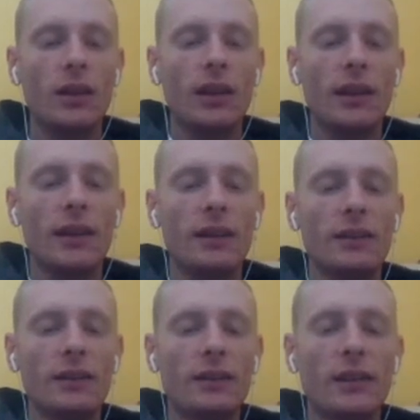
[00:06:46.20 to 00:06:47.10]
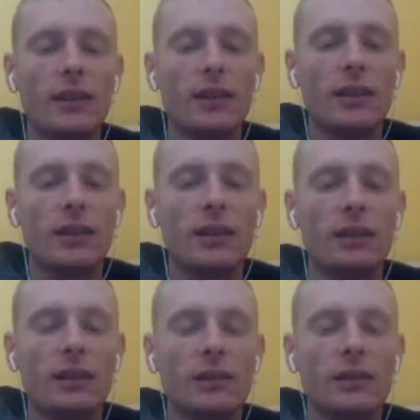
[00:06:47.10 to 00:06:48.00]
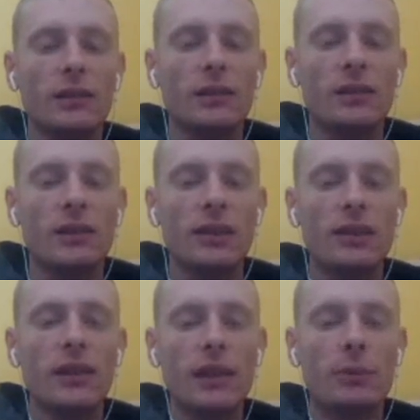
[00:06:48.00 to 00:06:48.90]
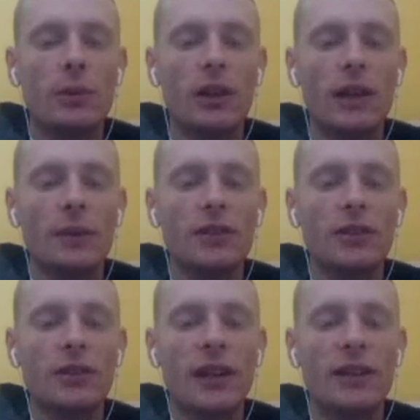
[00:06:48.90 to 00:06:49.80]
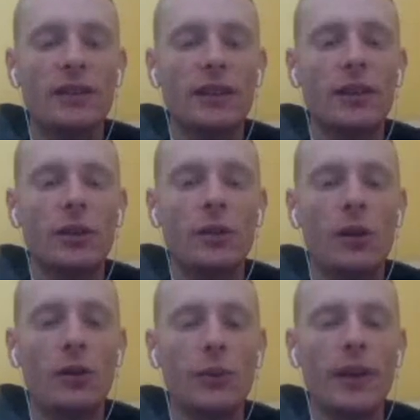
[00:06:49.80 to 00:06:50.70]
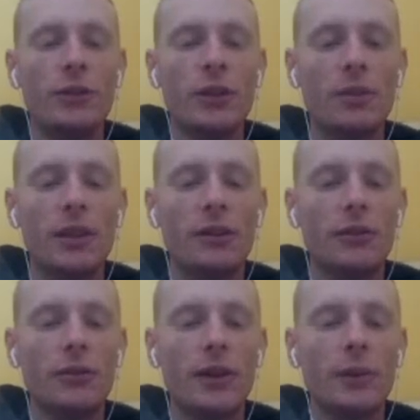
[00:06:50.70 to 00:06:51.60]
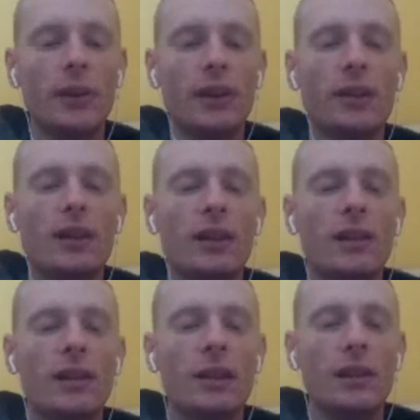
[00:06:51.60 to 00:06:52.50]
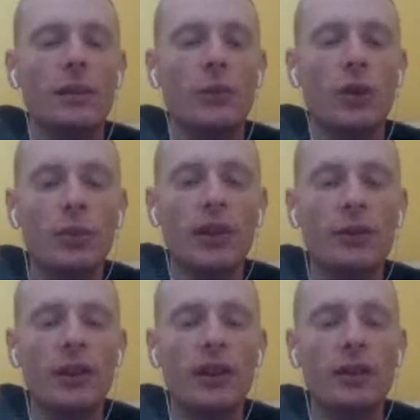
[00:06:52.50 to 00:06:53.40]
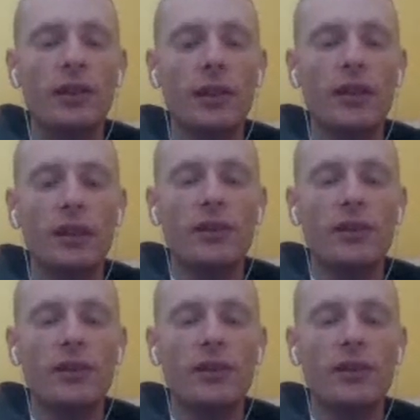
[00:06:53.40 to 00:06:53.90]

And this clip will allow us to actually go all the way to upstairs right away. Normally you need the key